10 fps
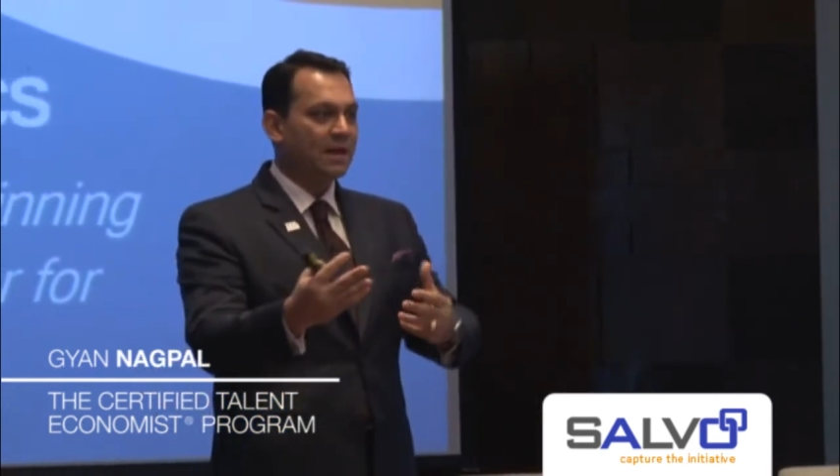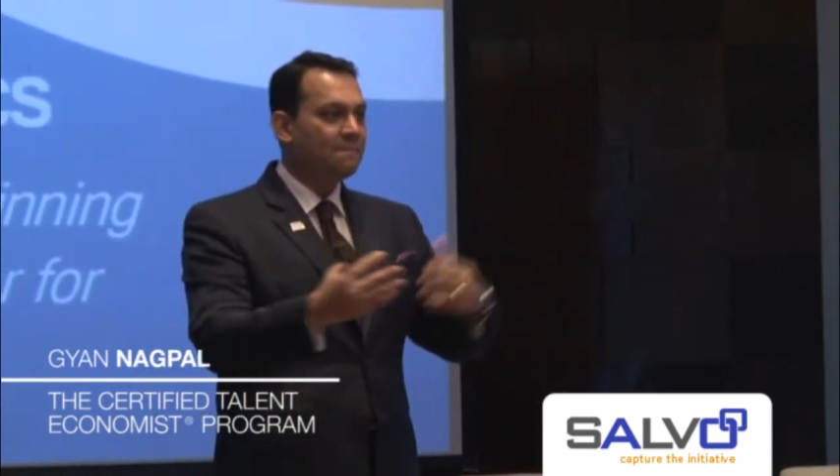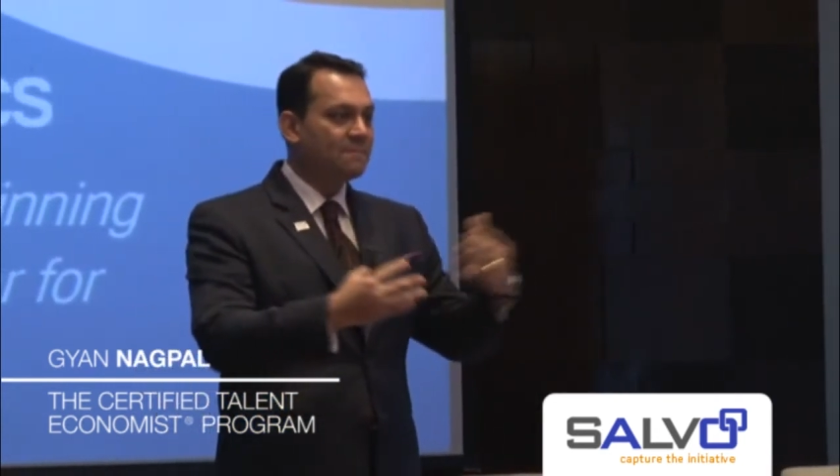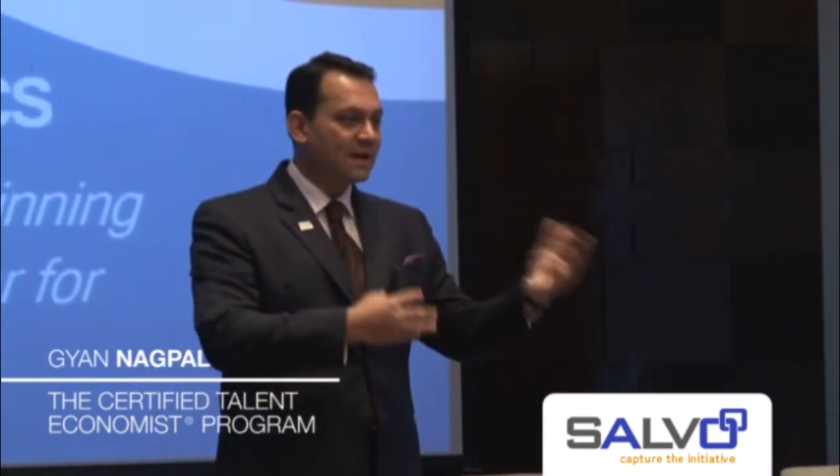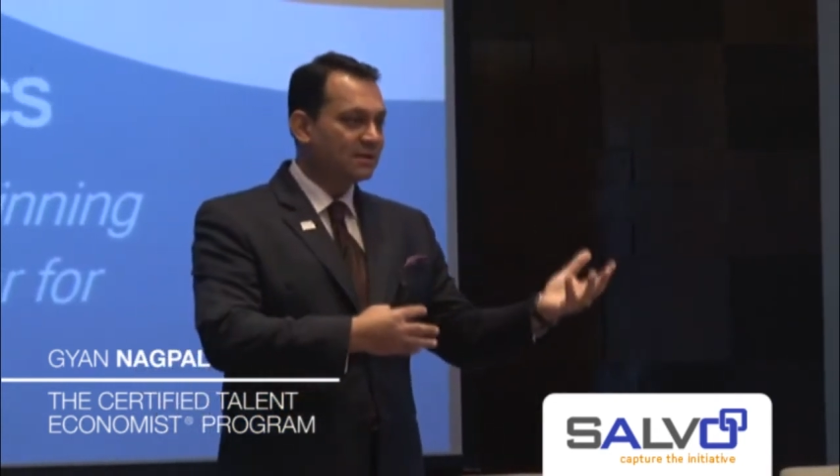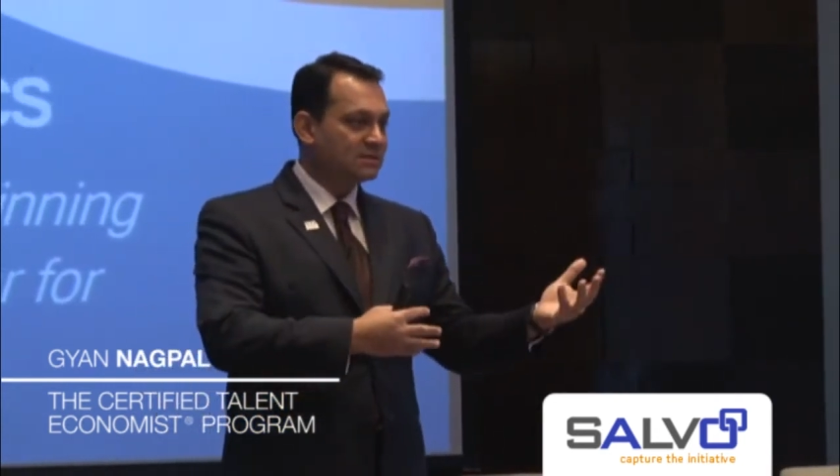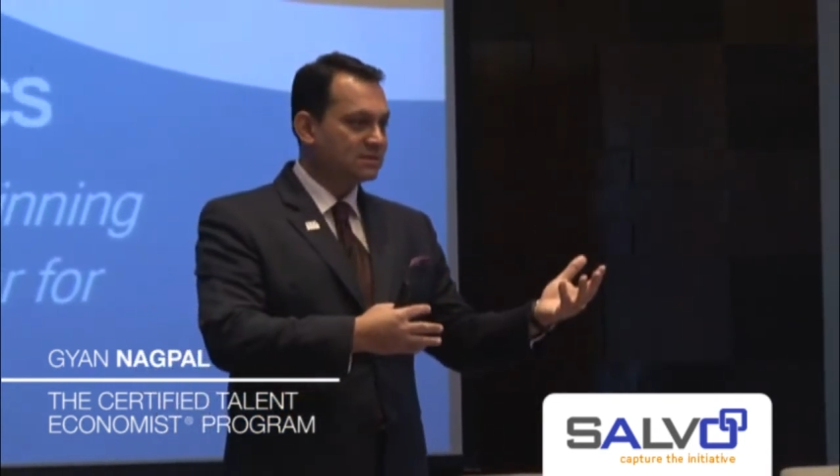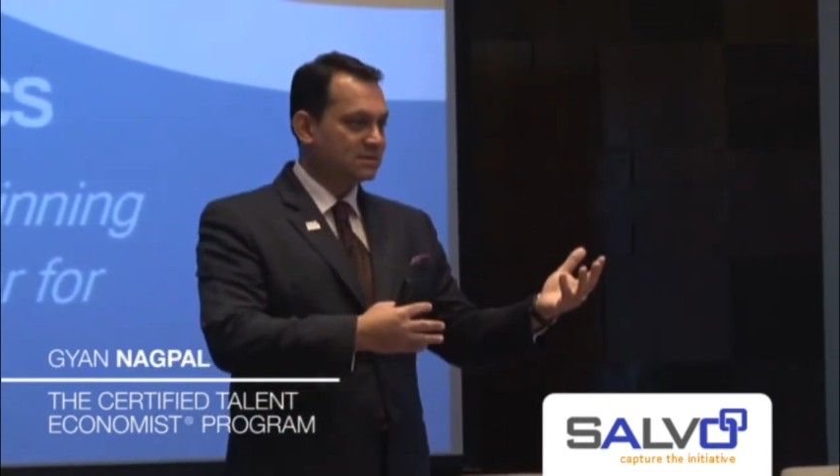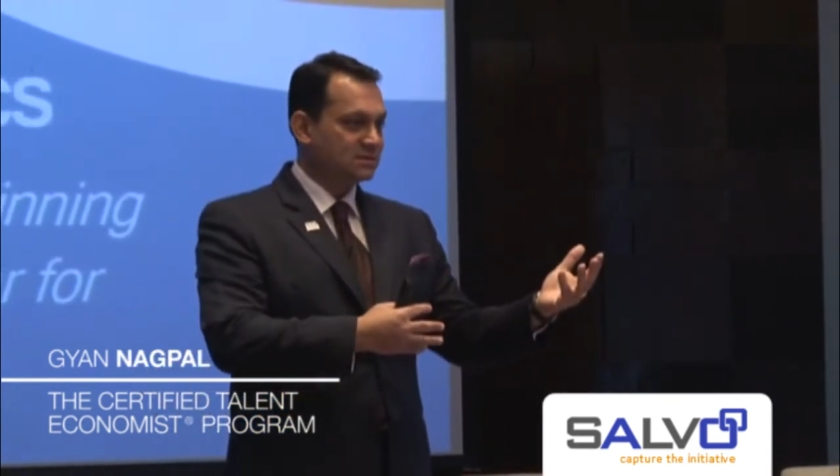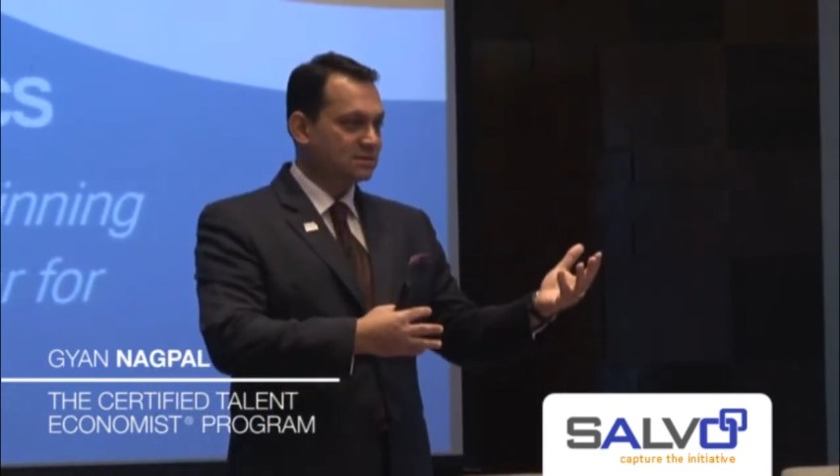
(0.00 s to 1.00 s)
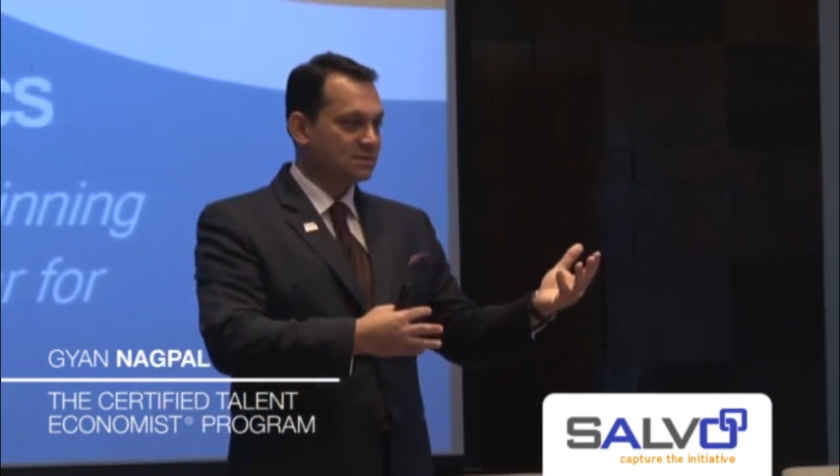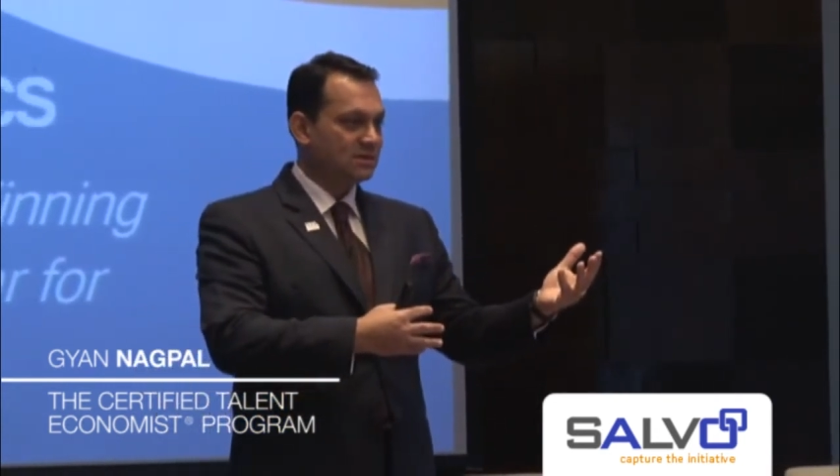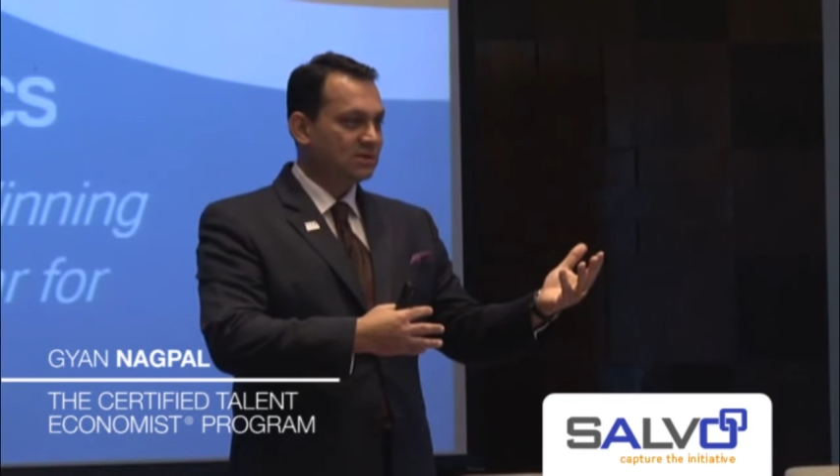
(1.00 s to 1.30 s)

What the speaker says: imbalances,